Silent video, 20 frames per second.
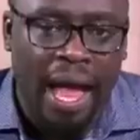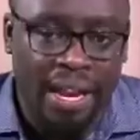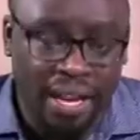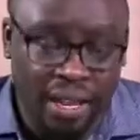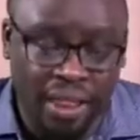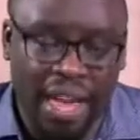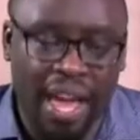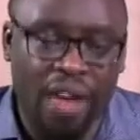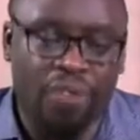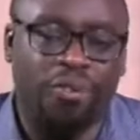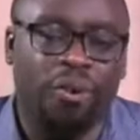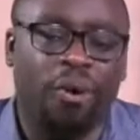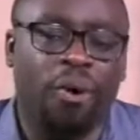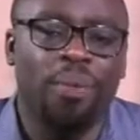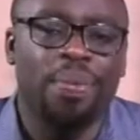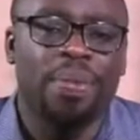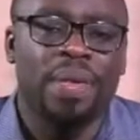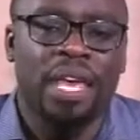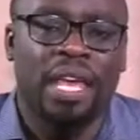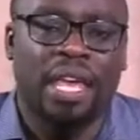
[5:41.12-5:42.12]
therefore,
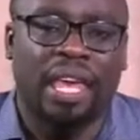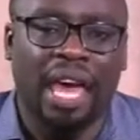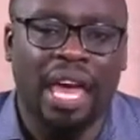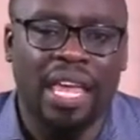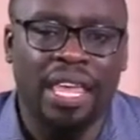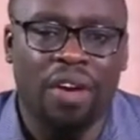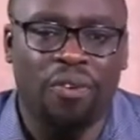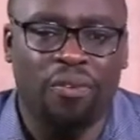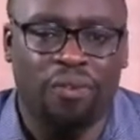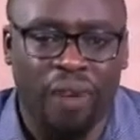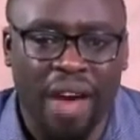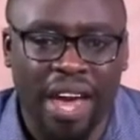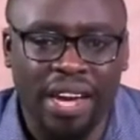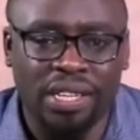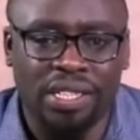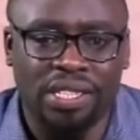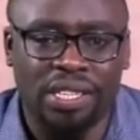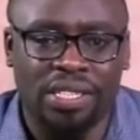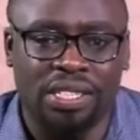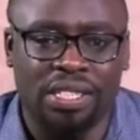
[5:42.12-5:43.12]
Kenya
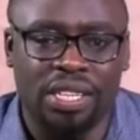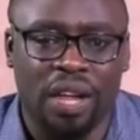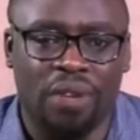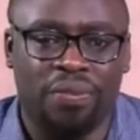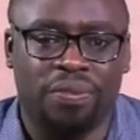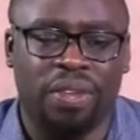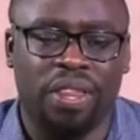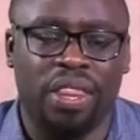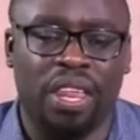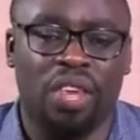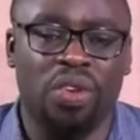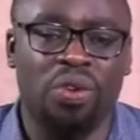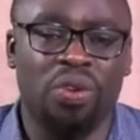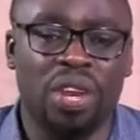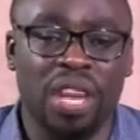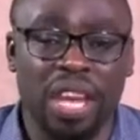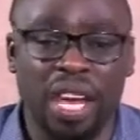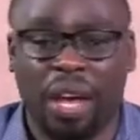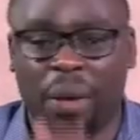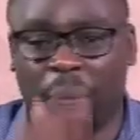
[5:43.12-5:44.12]
finds itself in the
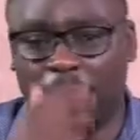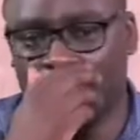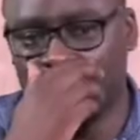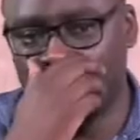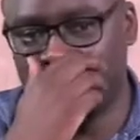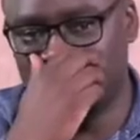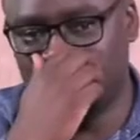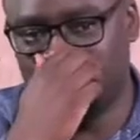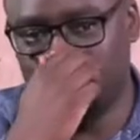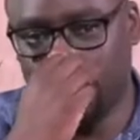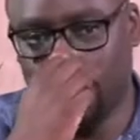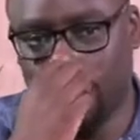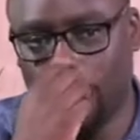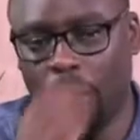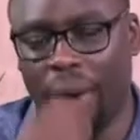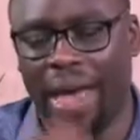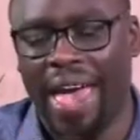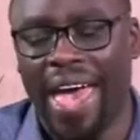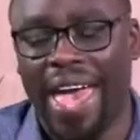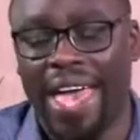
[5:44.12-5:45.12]
unique position
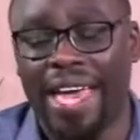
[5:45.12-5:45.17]
where